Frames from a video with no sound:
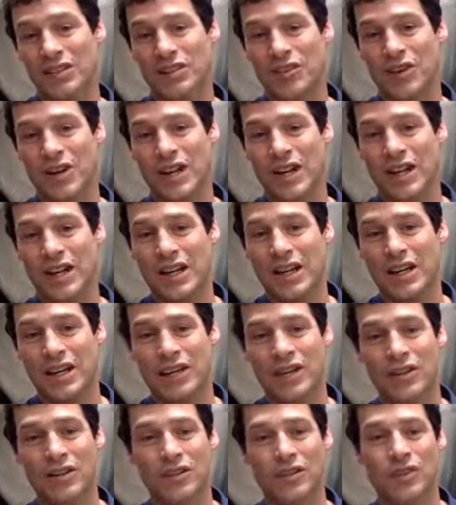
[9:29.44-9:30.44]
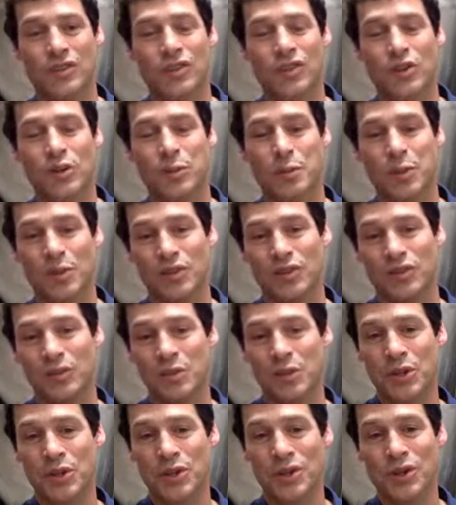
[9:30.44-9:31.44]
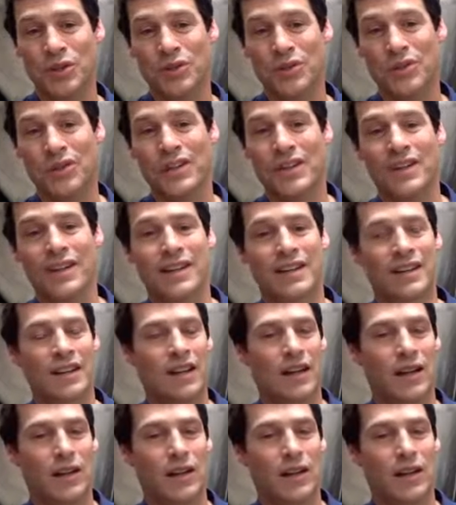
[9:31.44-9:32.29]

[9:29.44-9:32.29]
drinking, super smooth, a